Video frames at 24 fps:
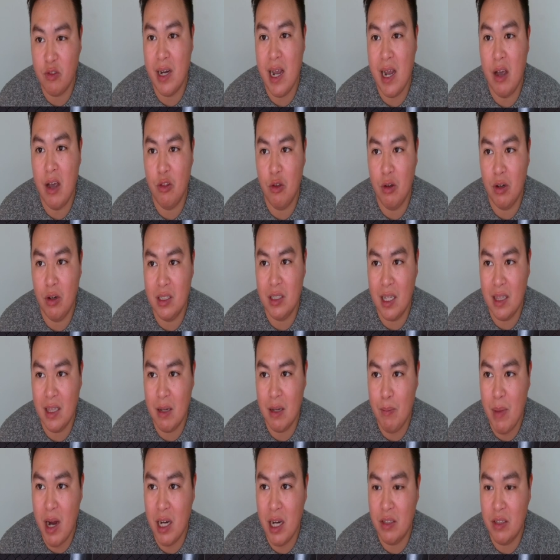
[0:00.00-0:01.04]
now, though, because I
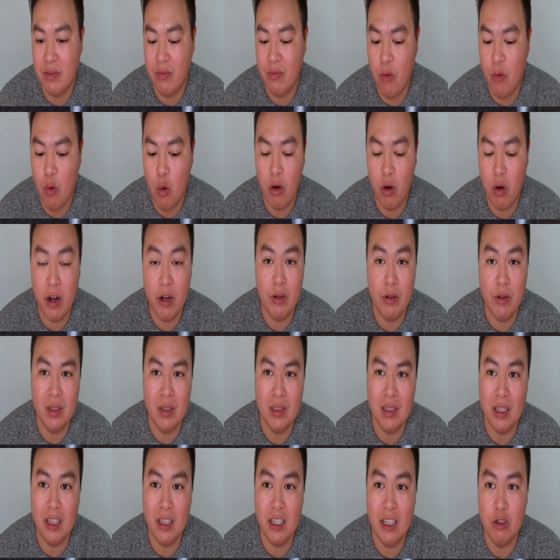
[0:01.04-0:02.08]
think minus 400
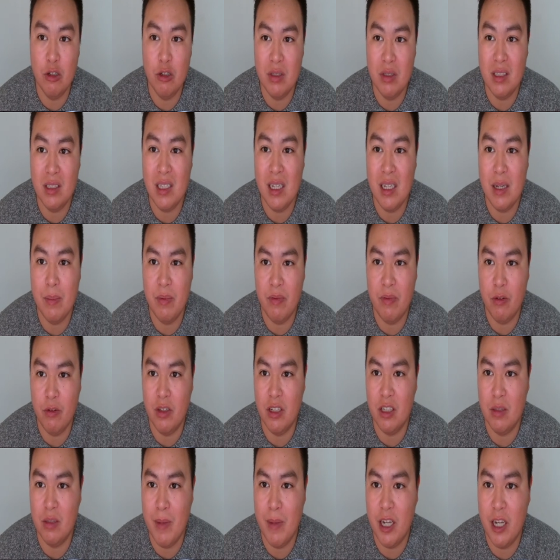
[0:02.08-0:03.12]
is a little steep for
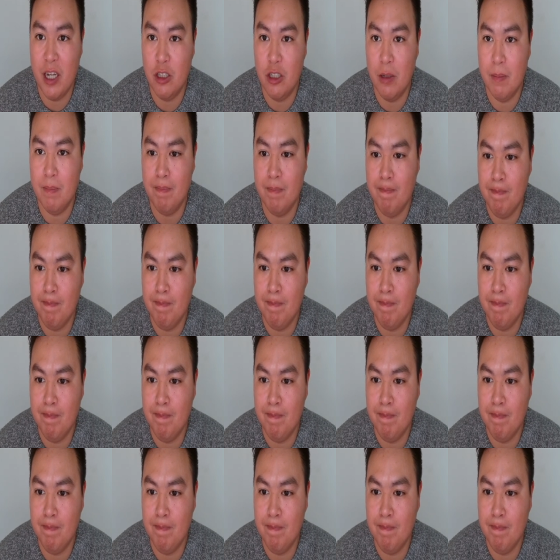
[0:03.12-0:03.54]
this matchup.